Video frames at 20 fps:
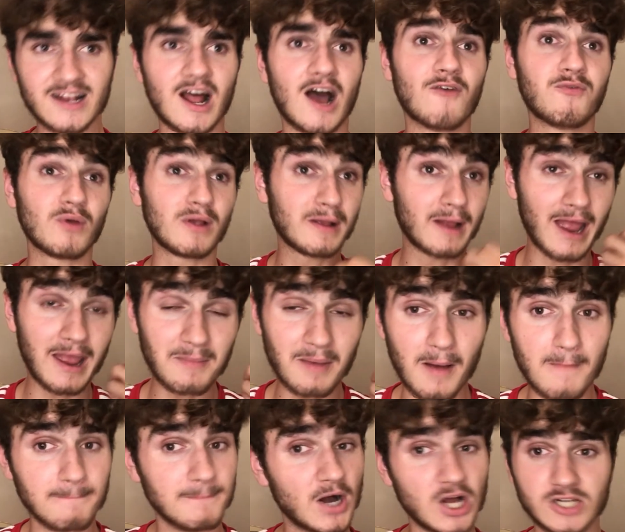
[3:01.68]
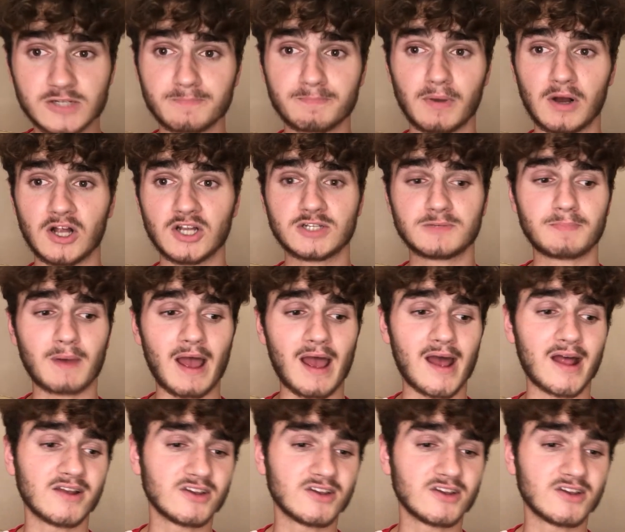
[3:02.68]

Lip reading: half, we came out much, much better.